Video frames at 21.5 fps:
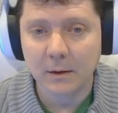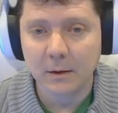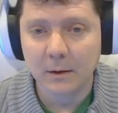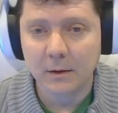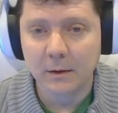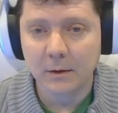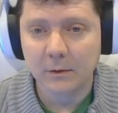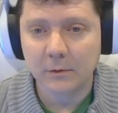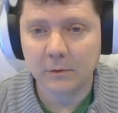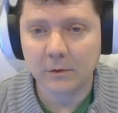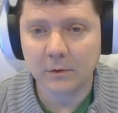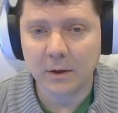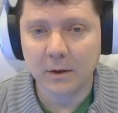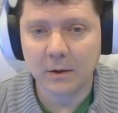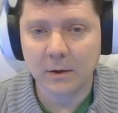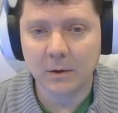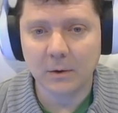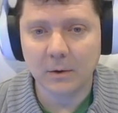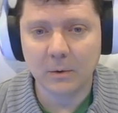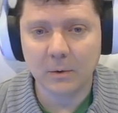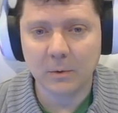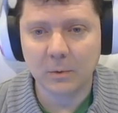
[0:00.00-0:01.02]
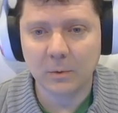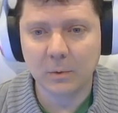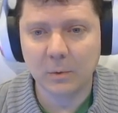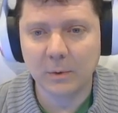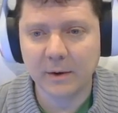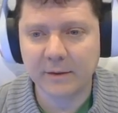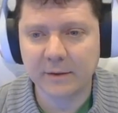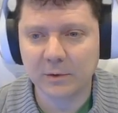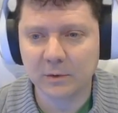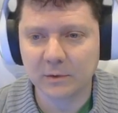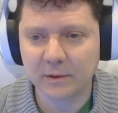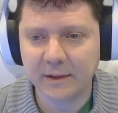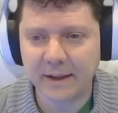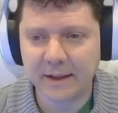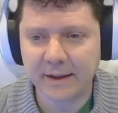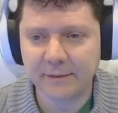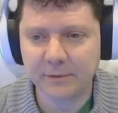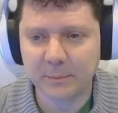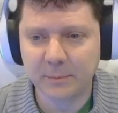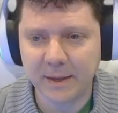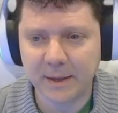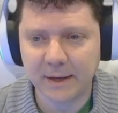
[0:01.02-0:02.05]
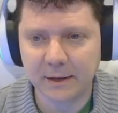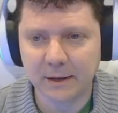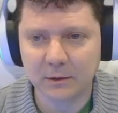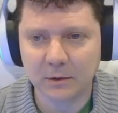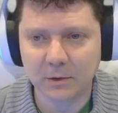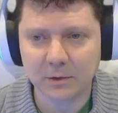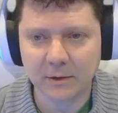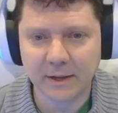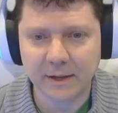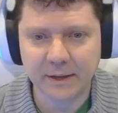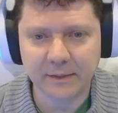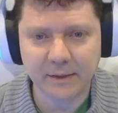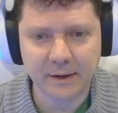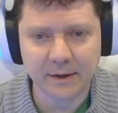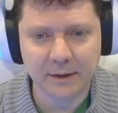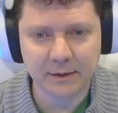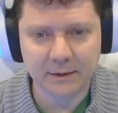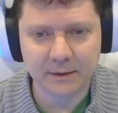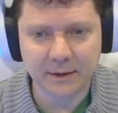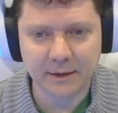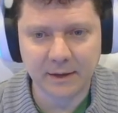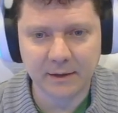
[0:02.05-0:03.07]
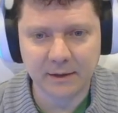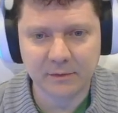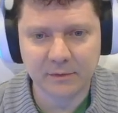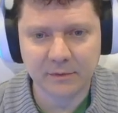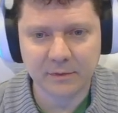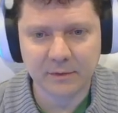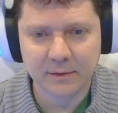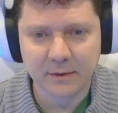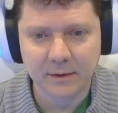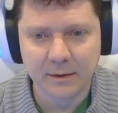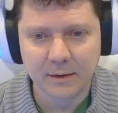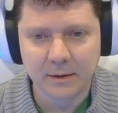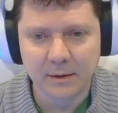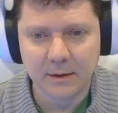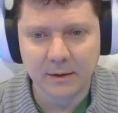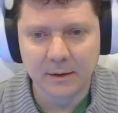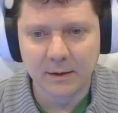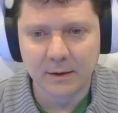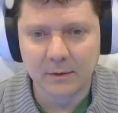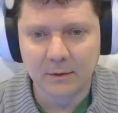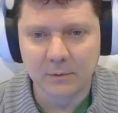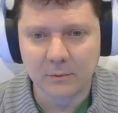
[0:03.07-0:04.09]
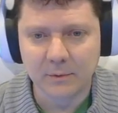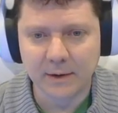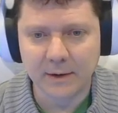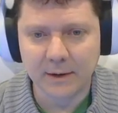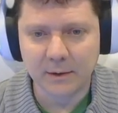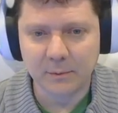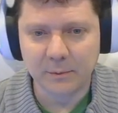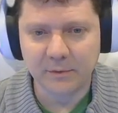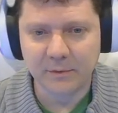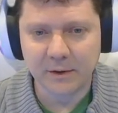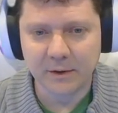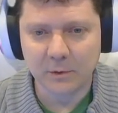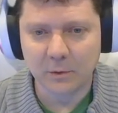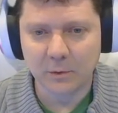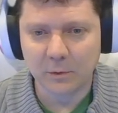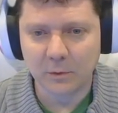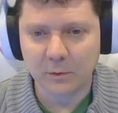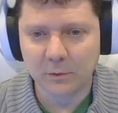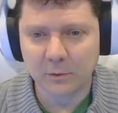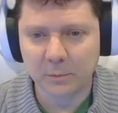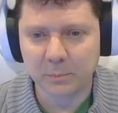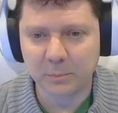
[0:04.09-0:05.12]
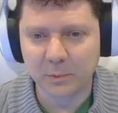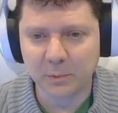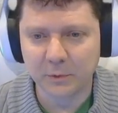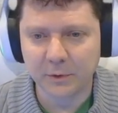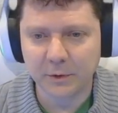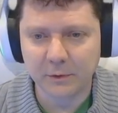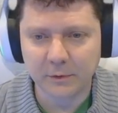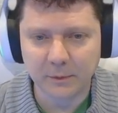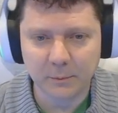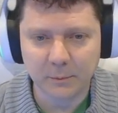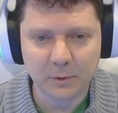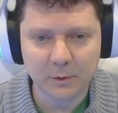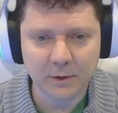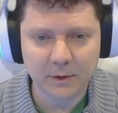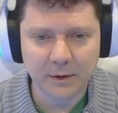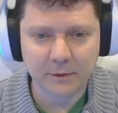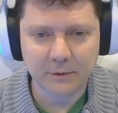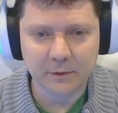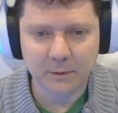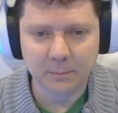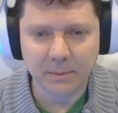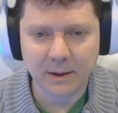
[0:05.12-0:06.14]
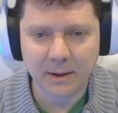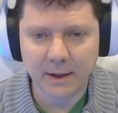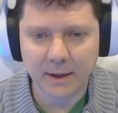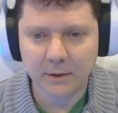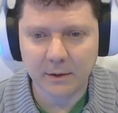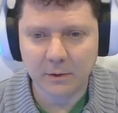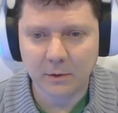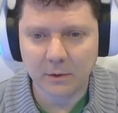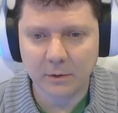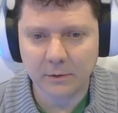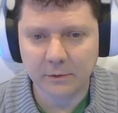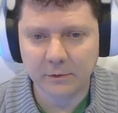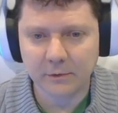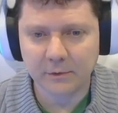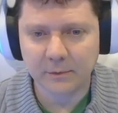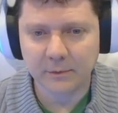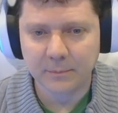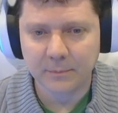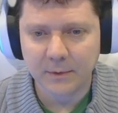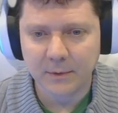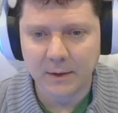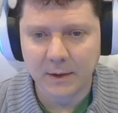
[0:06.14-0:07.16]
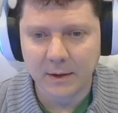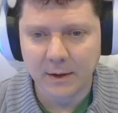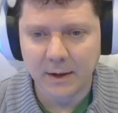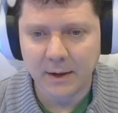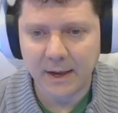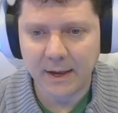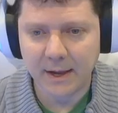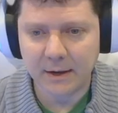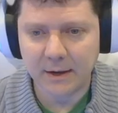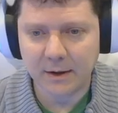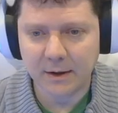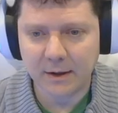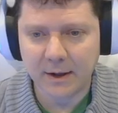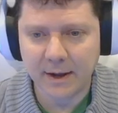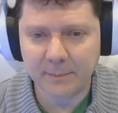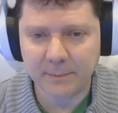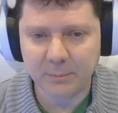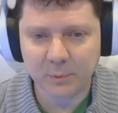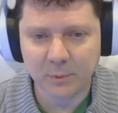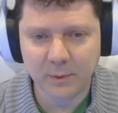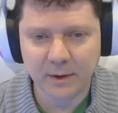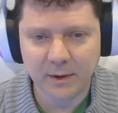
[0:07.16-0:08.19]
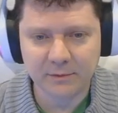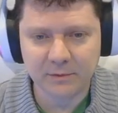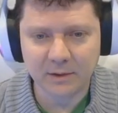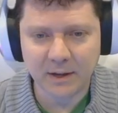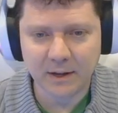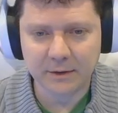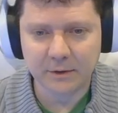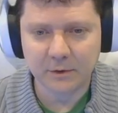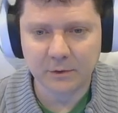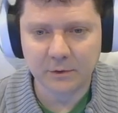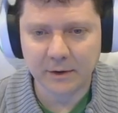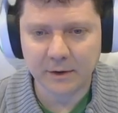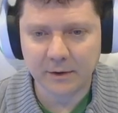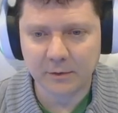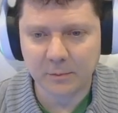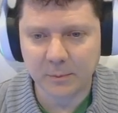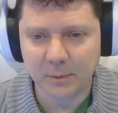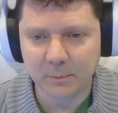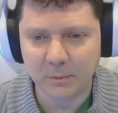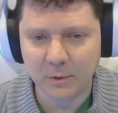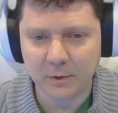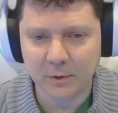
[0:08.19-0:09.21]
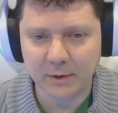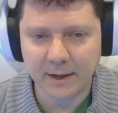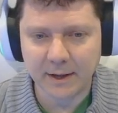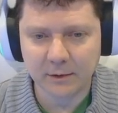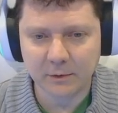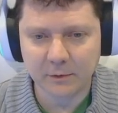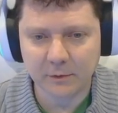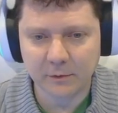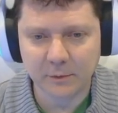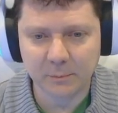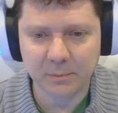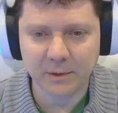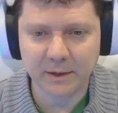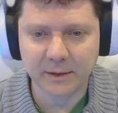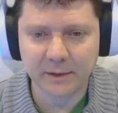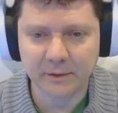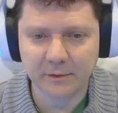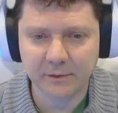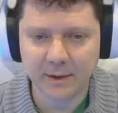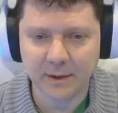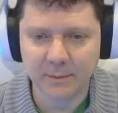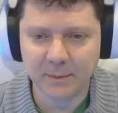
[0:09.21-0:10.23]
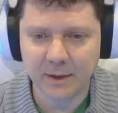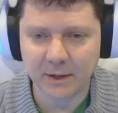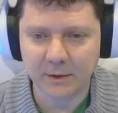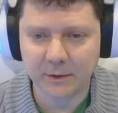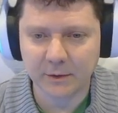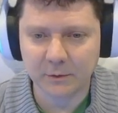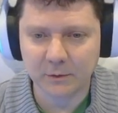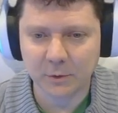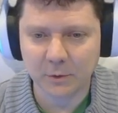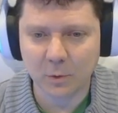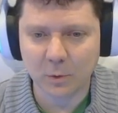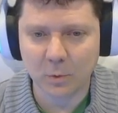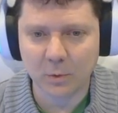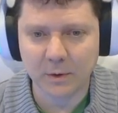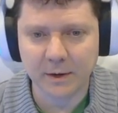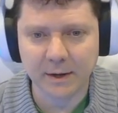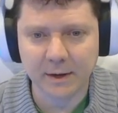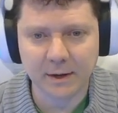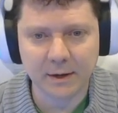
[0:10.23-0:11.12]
So whoever left made it look like they didn't leave. Random vehicles bulldozing moondust in piles, and a hyperwave locked in transmit mode endlessly playing the same alien recording.